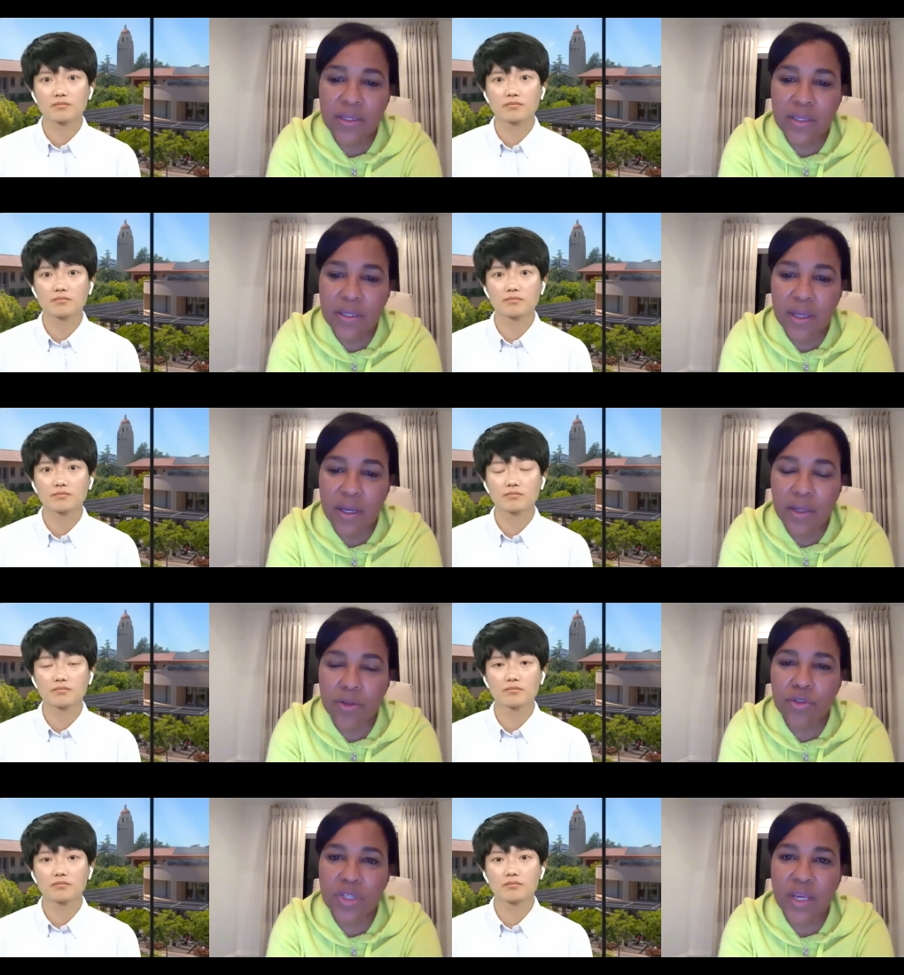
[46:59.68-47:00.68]
Speaker 1: to
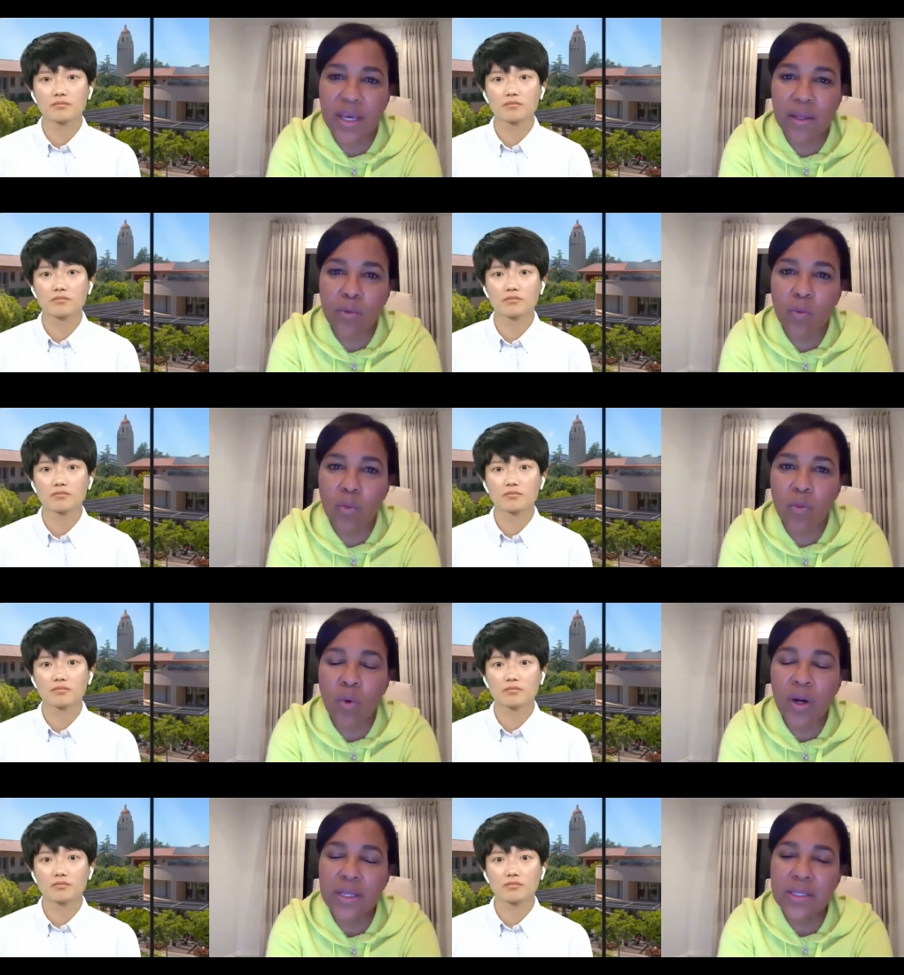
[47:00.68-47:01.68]
understand
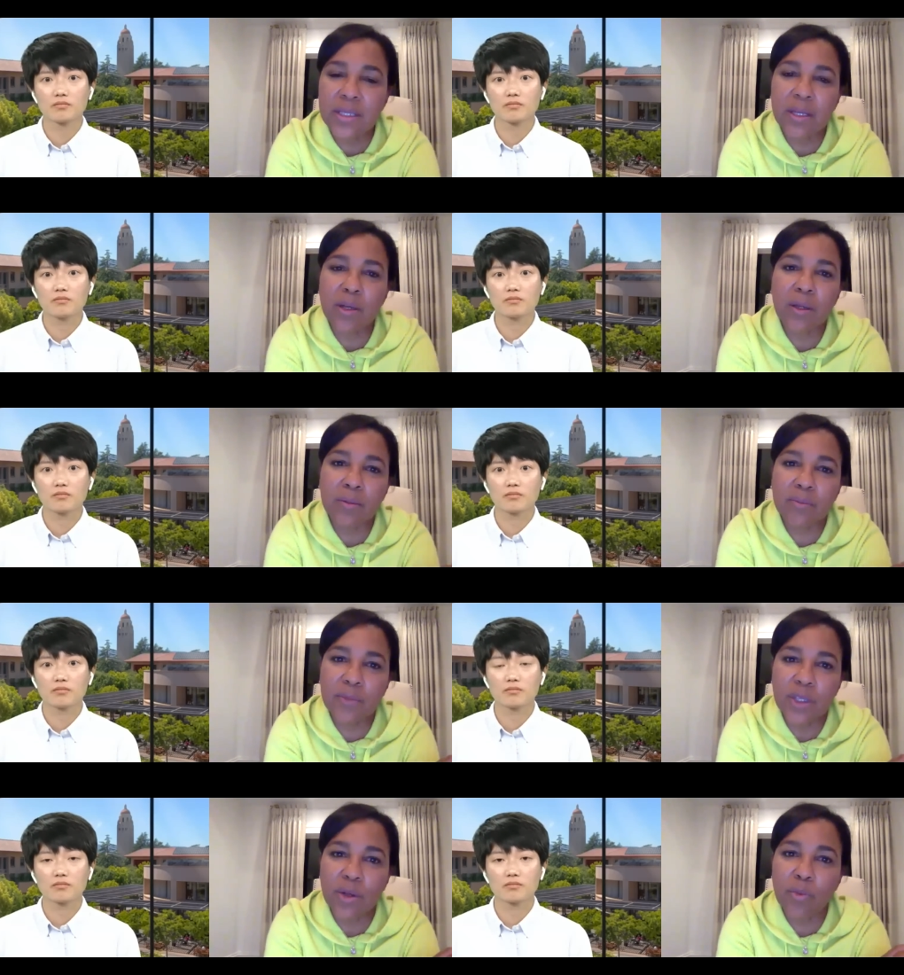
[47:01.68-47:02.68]
what is going to
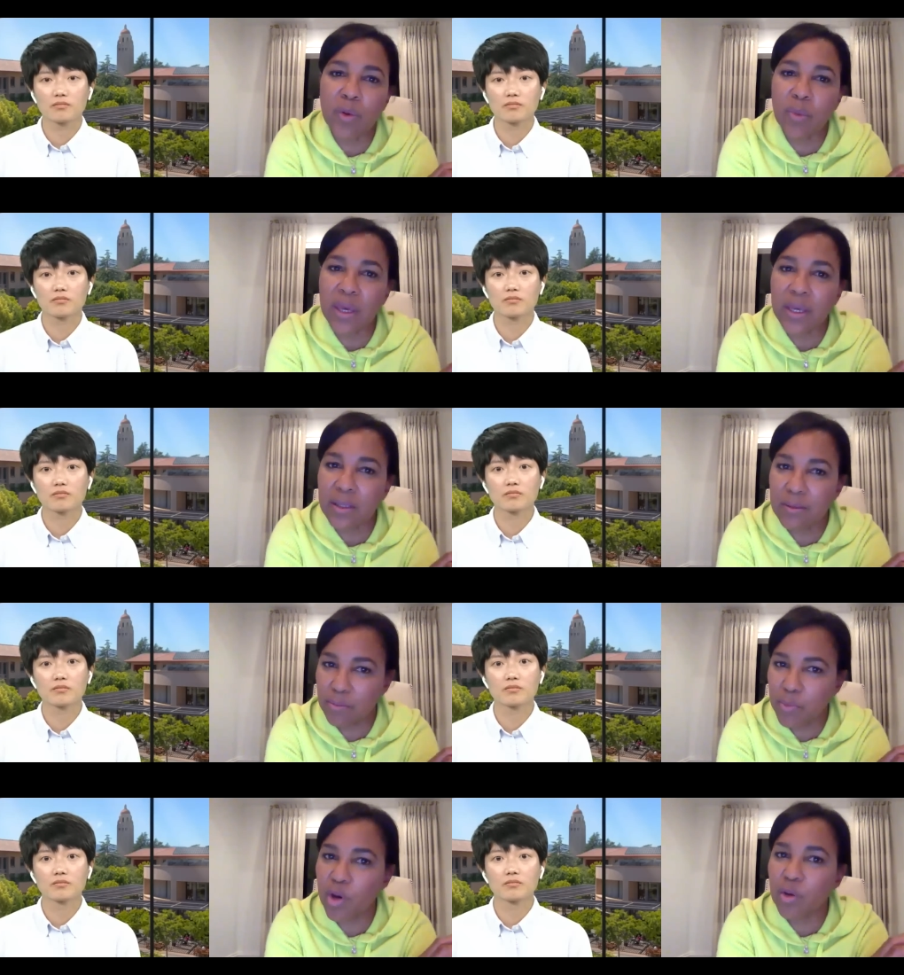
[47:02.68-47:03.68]
you know remain
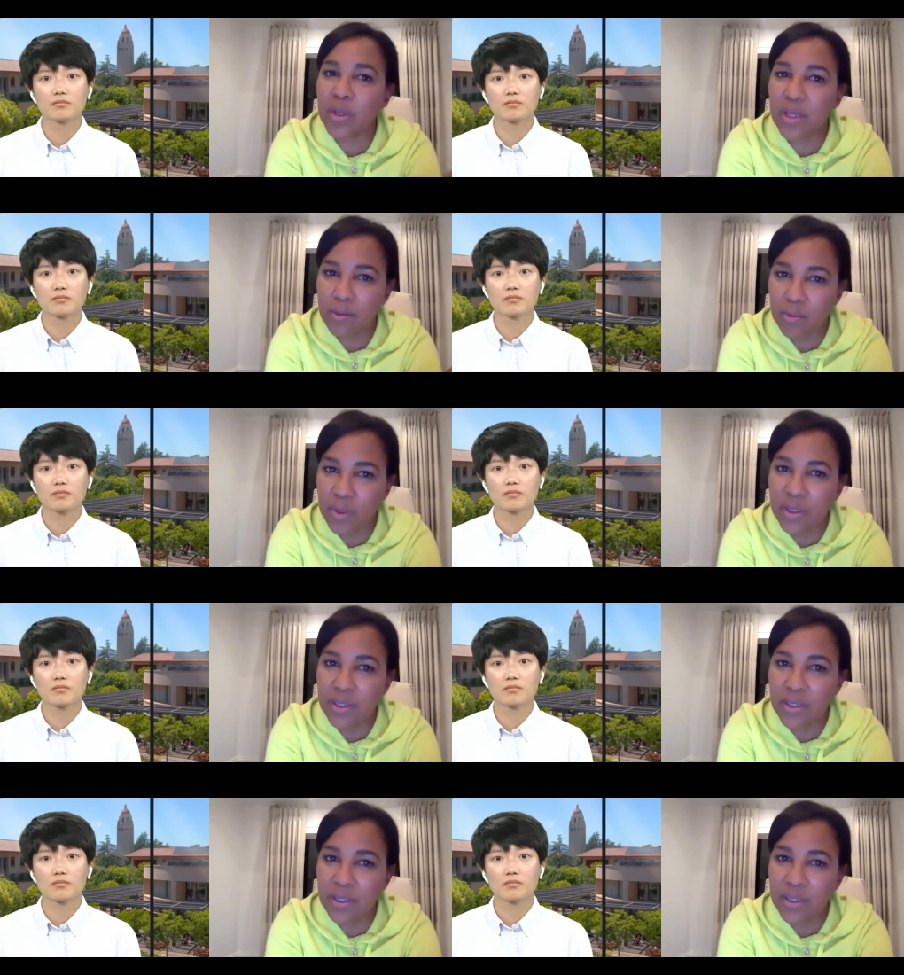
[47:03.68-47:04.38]
permanent. What